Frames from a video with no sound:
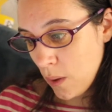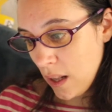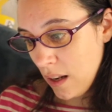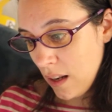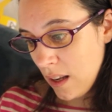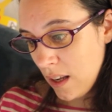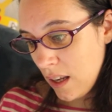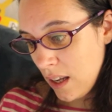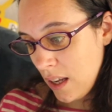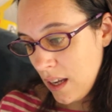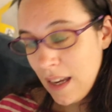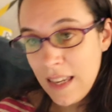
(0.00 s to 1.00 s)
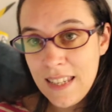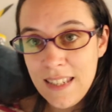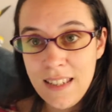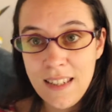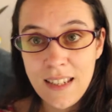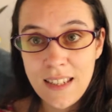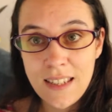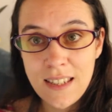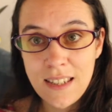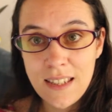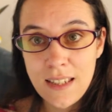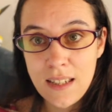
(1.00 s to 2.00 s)
Well,
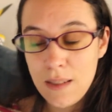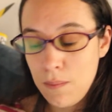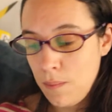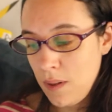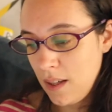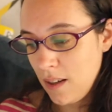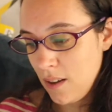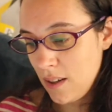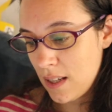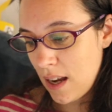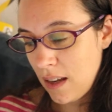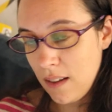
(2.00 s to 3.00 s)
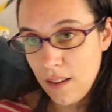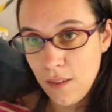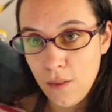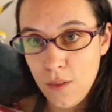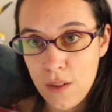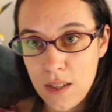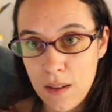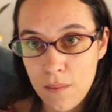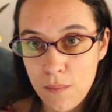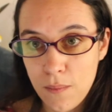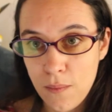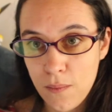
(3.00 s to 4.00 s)
6, because I didn't do
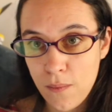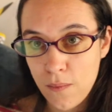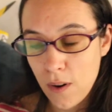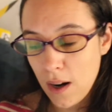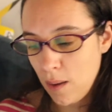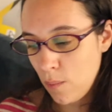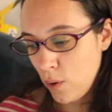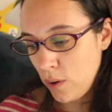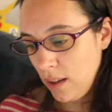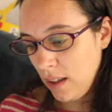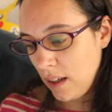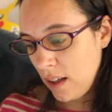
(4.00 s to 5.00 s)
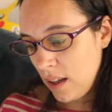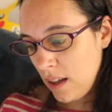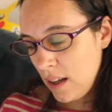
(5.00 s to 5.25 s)
them Friday morning,